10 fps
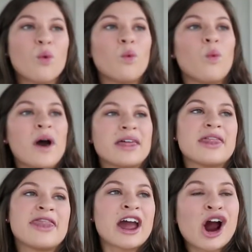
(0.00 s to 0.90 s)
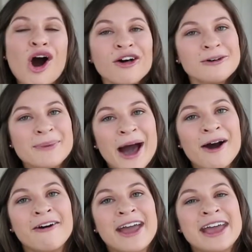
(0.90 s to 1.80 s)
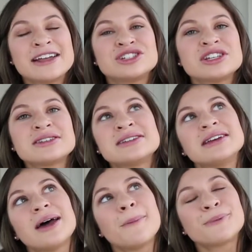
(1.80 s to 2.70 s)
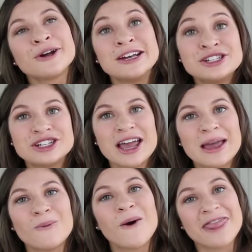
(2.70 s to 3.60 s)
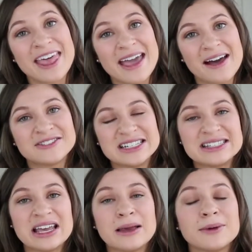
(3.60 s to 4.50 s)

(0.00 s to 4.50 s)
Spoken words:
what they're all about and just appreciate what they have to say,